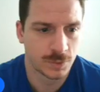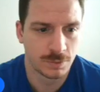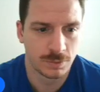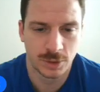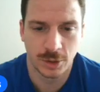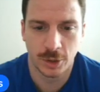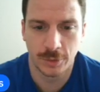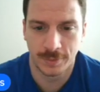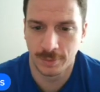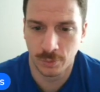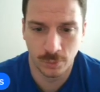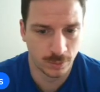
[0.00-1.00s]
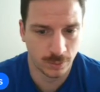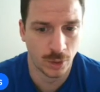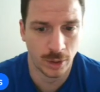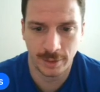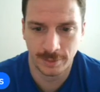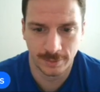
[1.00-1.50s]
So,
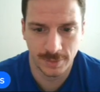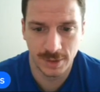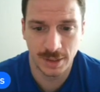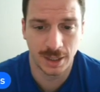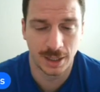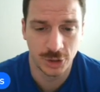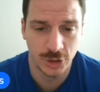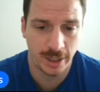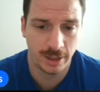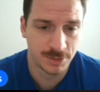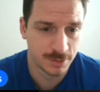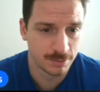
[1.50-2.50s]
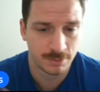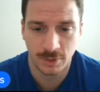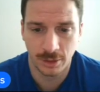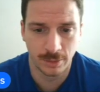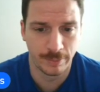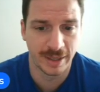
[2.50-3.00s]
one, Sion James,
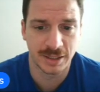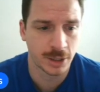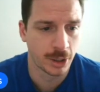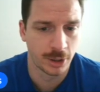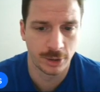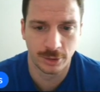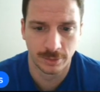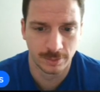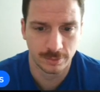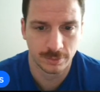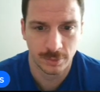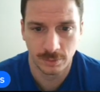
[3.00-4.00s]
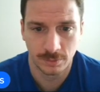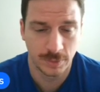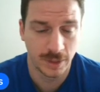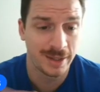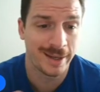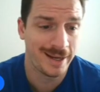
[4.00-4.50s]
the best cutter
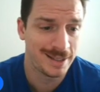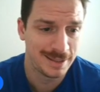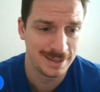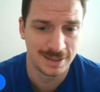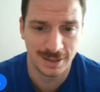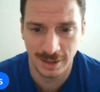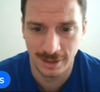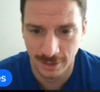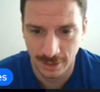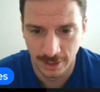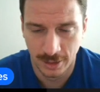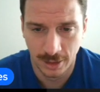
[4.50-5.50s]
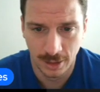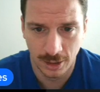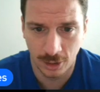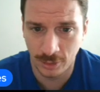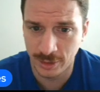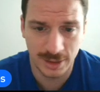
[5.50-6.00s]
in the ACC,
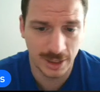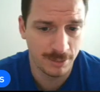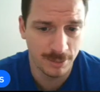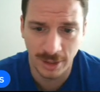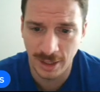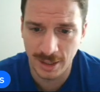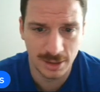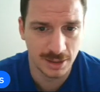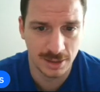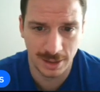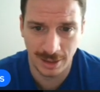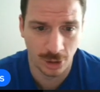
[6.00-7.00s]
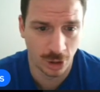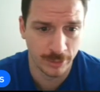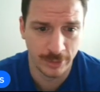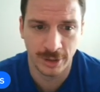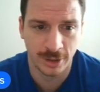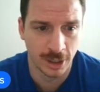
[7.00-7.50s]
on this team in the ACC and arguably
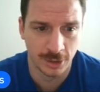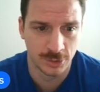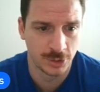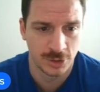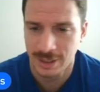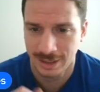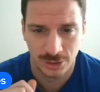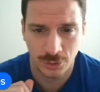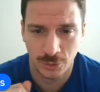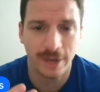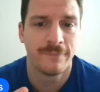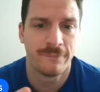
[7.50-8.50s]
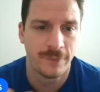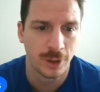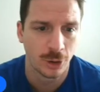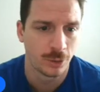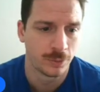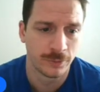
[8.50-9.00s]
the country, just has great
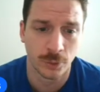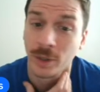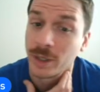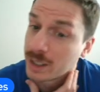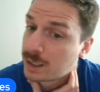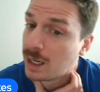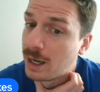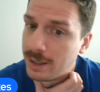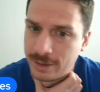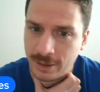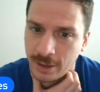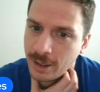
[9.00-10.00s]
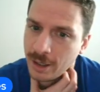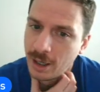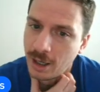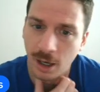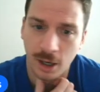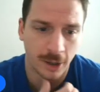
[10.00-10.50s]
feel for when to cut.
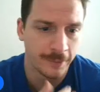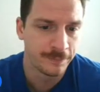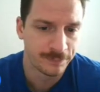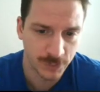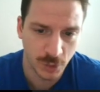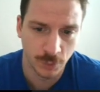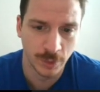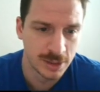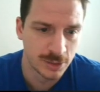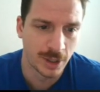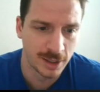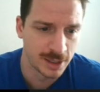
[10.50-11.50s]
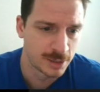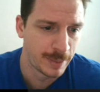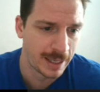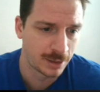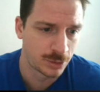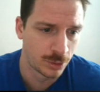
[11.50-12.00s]
The reason why this
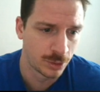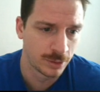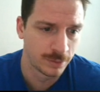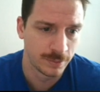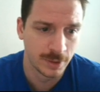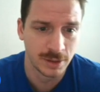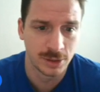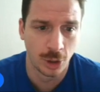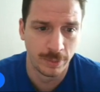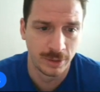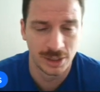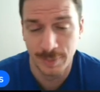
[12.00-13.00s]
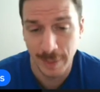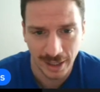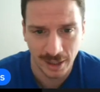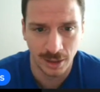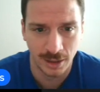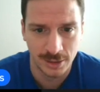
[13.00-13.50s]
back door is open, this back
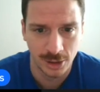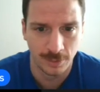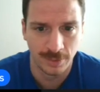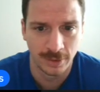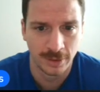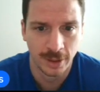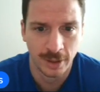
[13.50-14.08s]
cut is open,